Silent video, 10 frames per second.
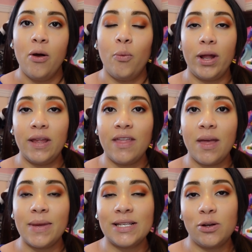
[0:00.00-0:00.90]
One of
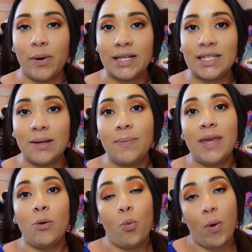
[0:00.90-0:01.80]
them is going to
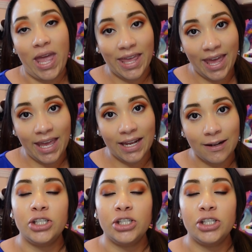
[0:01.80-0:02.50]
be weight gain.